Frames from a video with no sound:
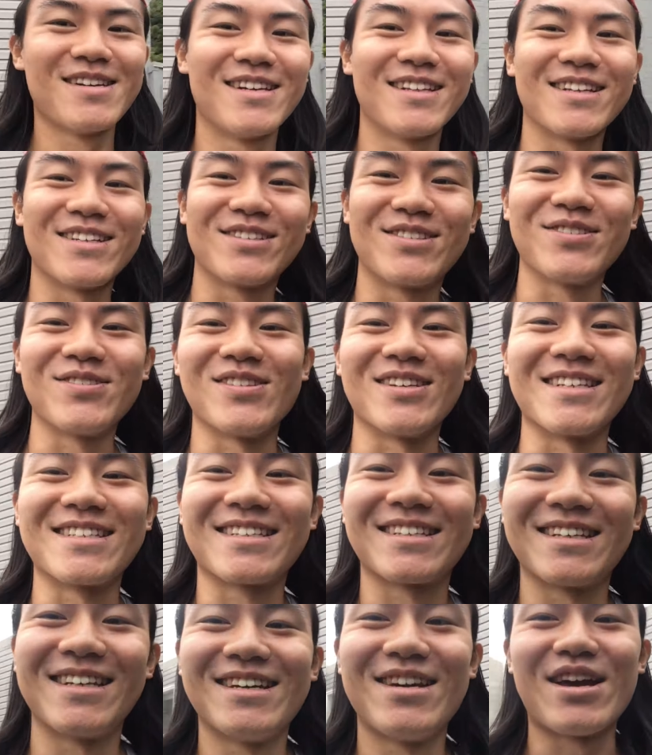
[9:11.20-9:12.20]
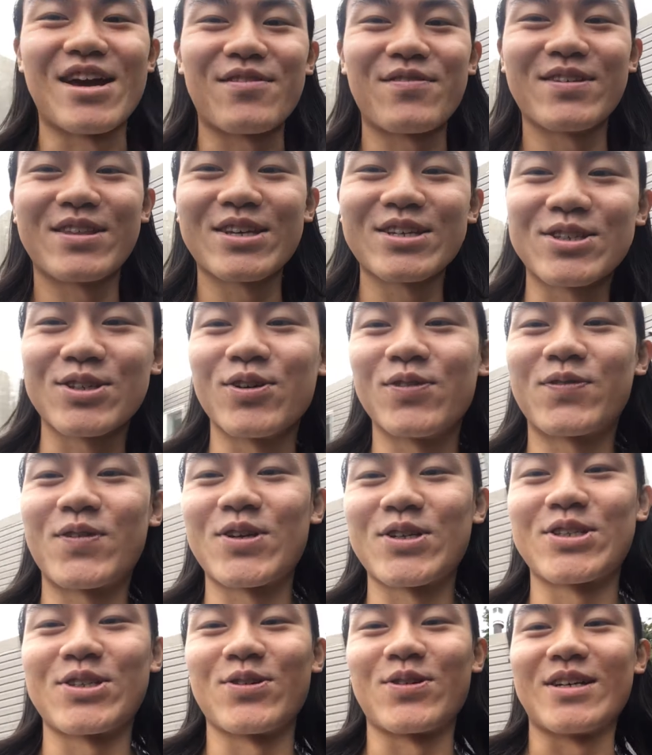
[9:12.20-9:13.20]
let's do this. Everything so far
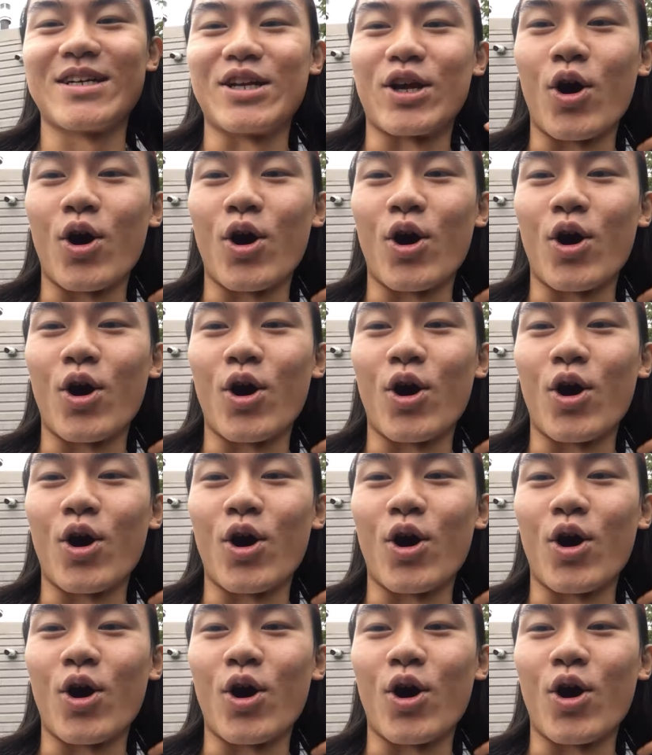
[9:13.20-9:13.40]
so good.